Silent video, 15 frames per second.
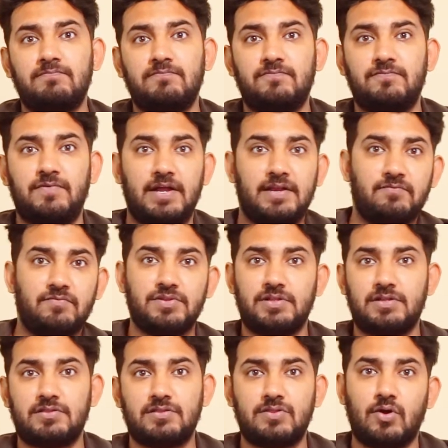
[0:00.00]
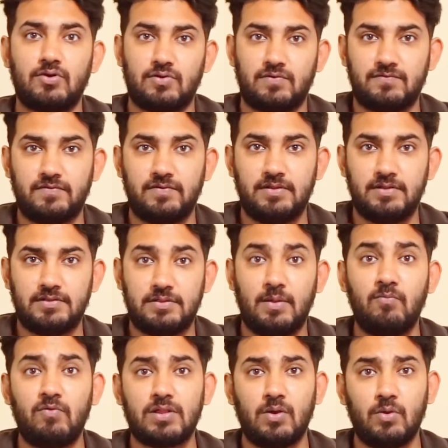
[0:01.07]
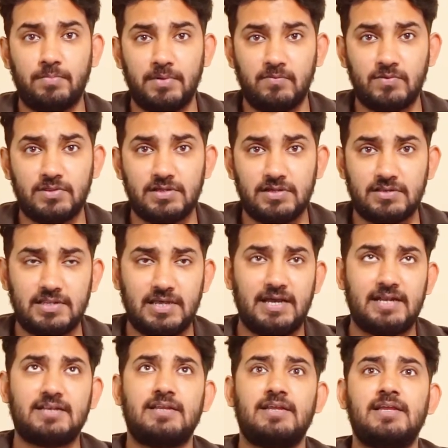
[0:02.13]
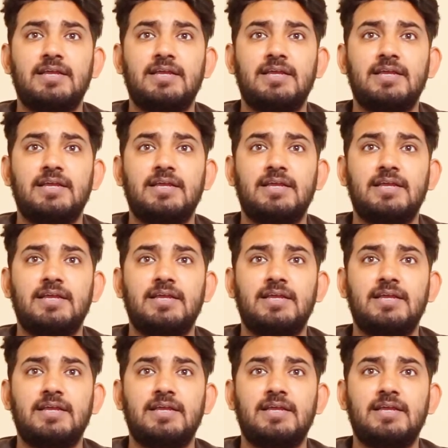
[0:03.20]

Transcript: fine with it sort of somewhat open with it that